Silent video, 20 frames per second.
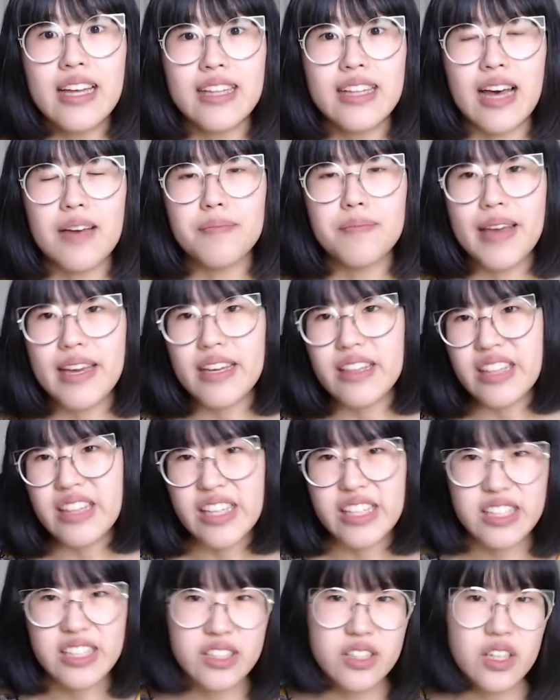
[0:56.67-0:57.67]
that make
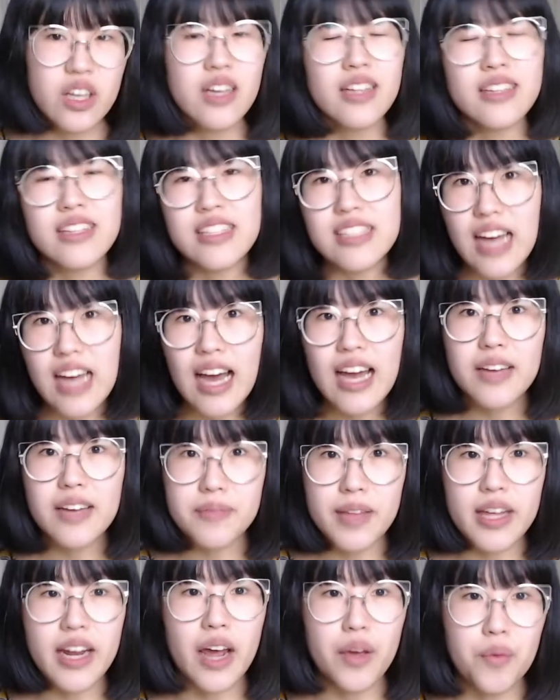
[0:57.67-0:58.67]
this the
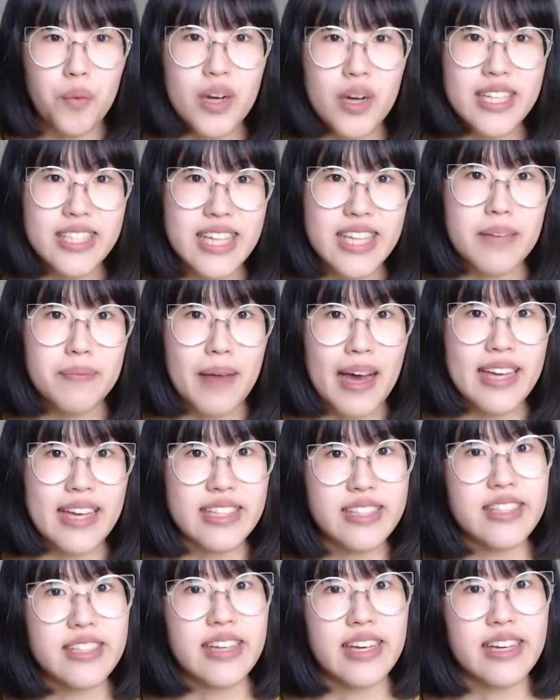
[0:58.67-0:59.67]
time that I wanted to get back
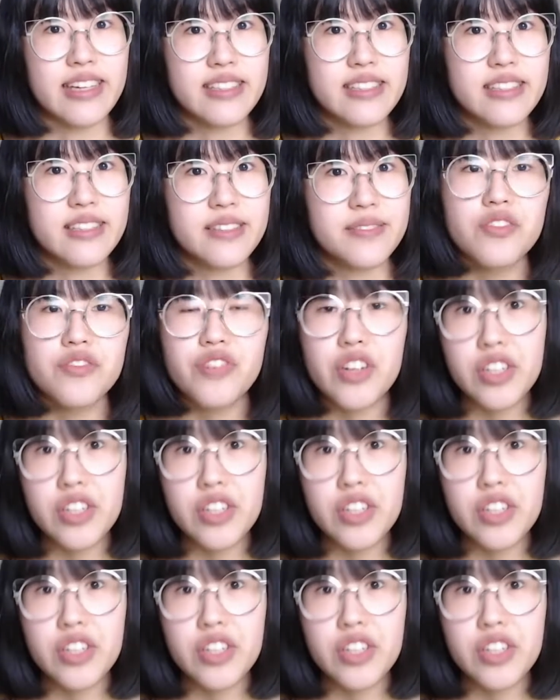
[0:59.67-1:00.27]
into things.